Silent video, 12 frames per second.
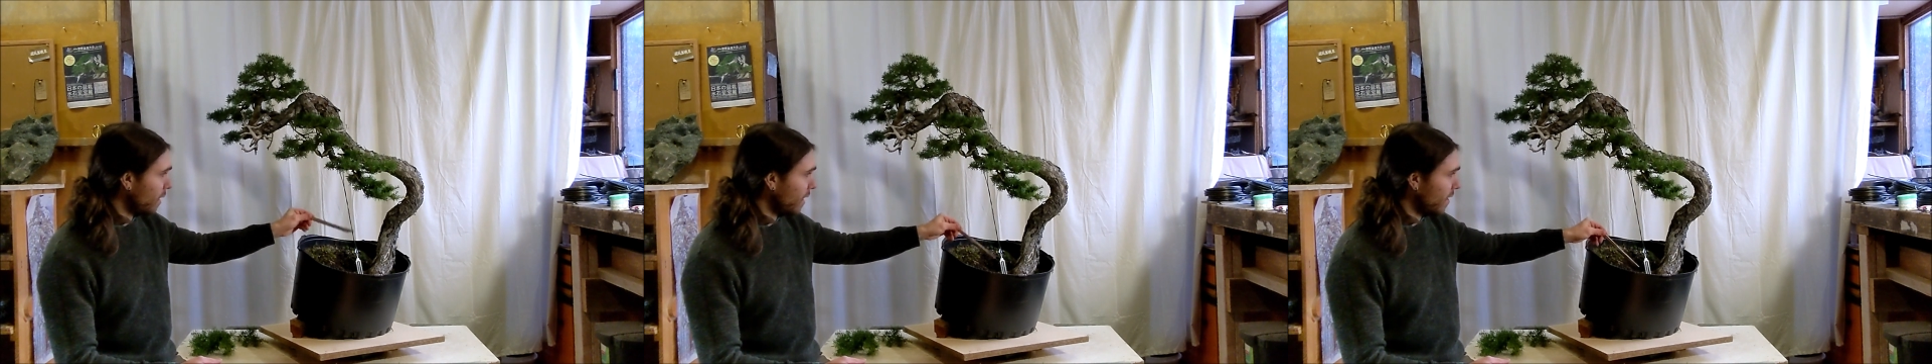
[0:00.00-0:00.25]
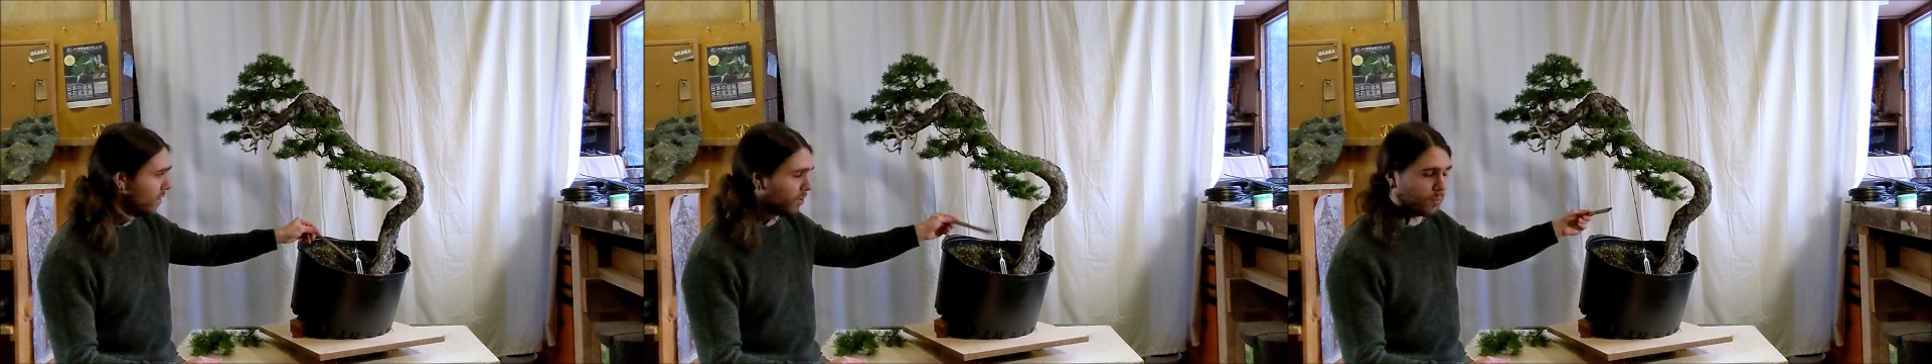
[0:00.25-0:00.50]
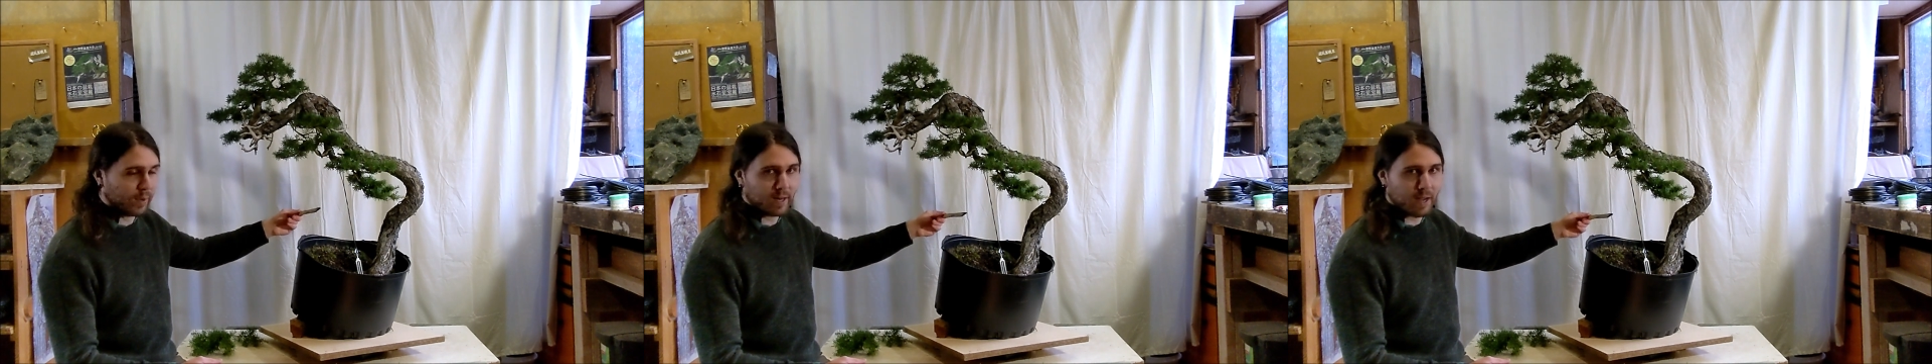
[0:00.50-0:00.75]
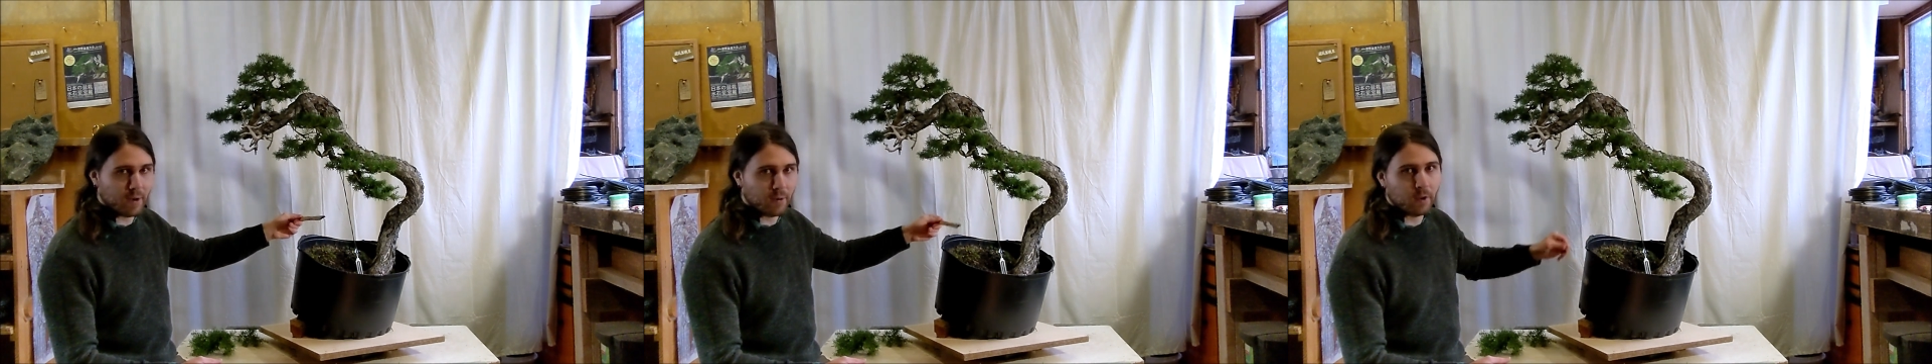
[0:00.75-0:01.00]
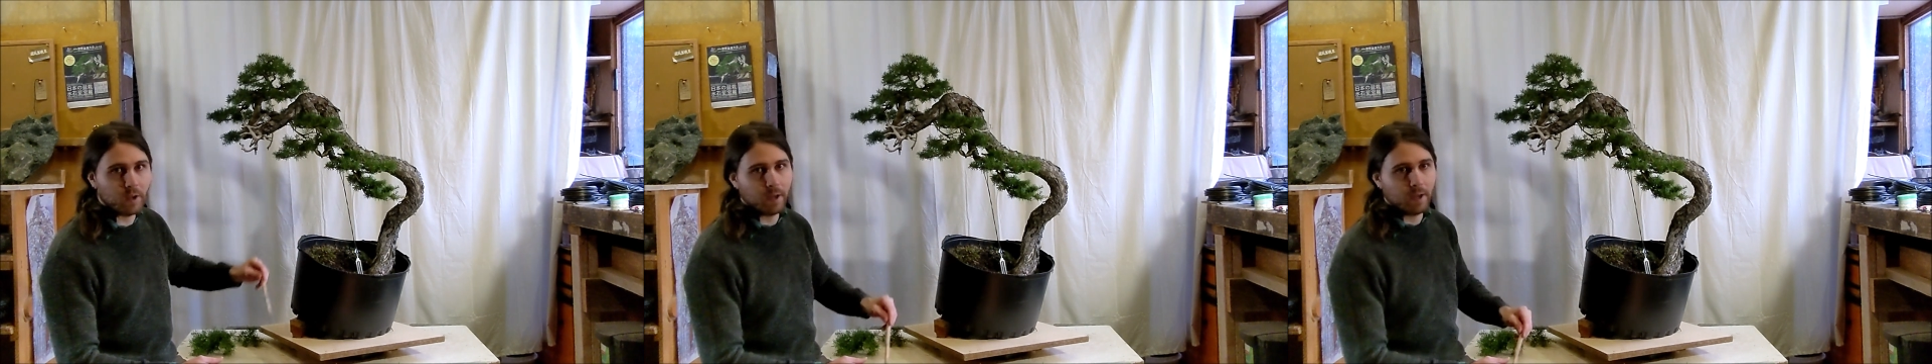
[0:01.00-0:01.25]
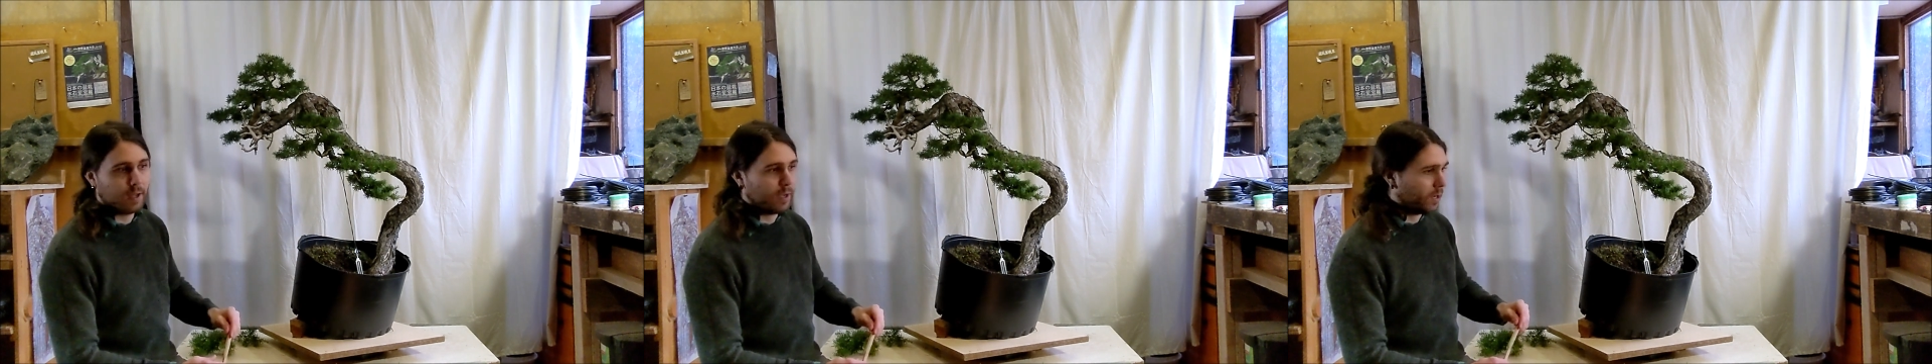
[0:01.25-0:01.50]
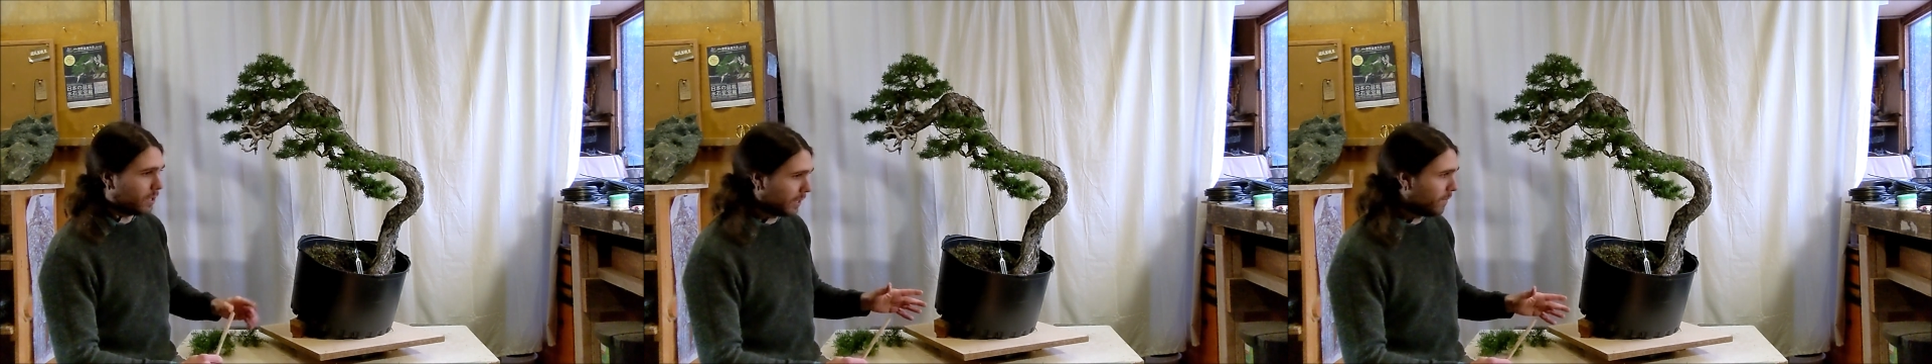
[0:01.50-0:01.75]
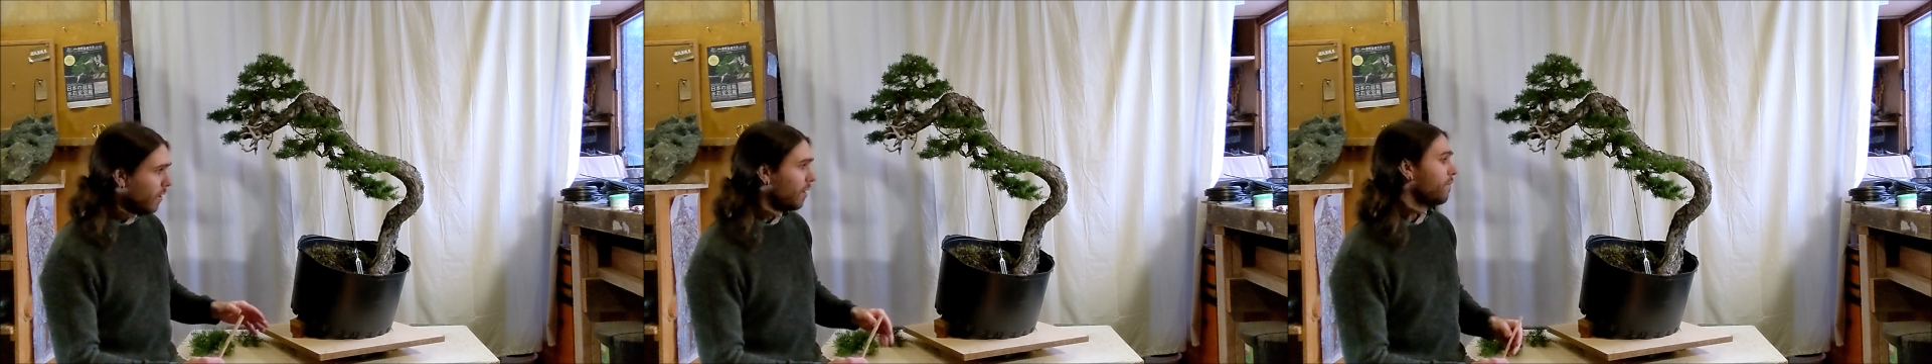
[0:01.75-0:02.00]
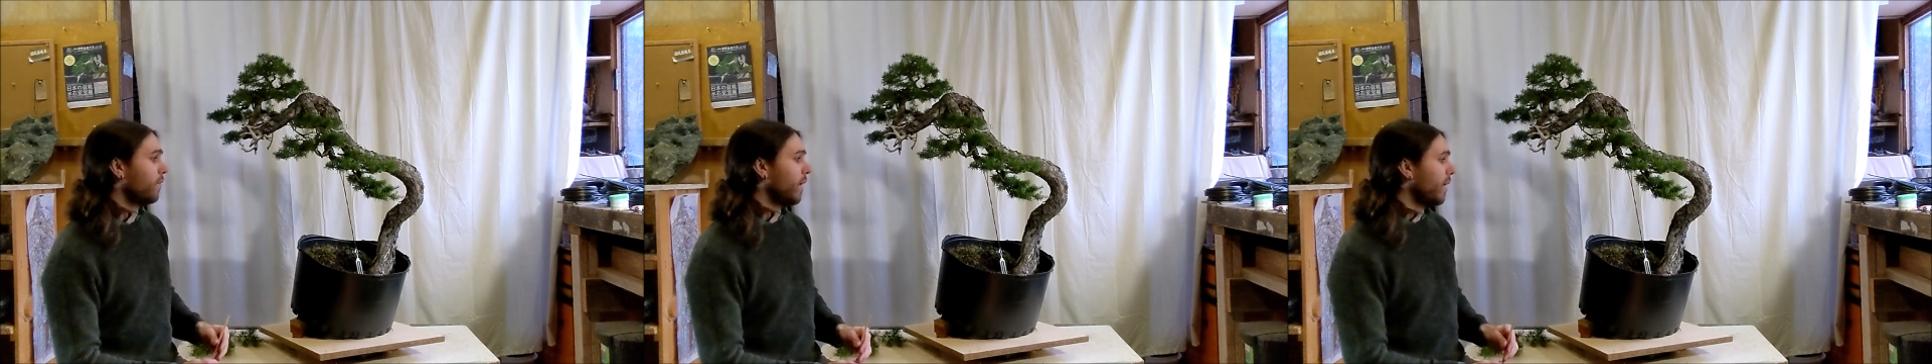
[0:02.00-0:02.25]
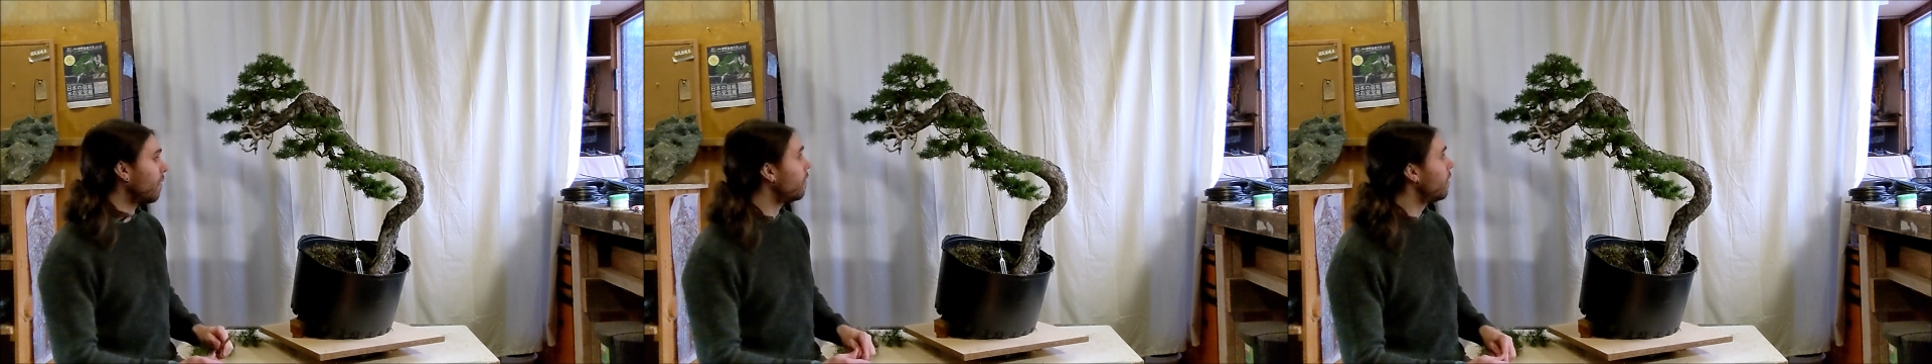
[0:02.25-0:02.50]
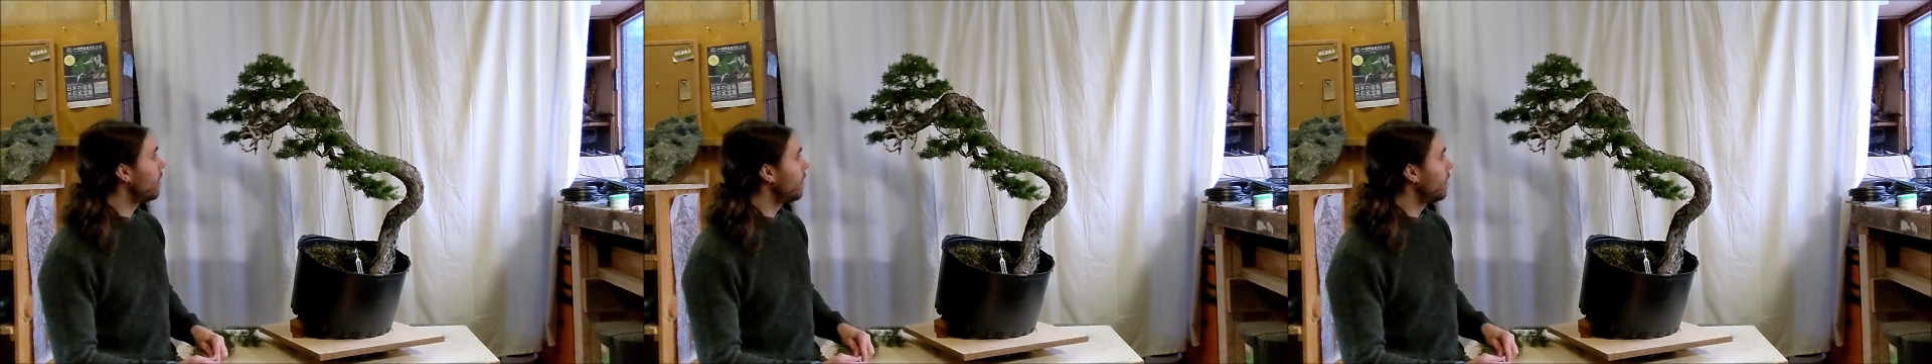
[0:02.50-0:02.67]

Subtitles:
wire all the way down. I'll leave it on for now.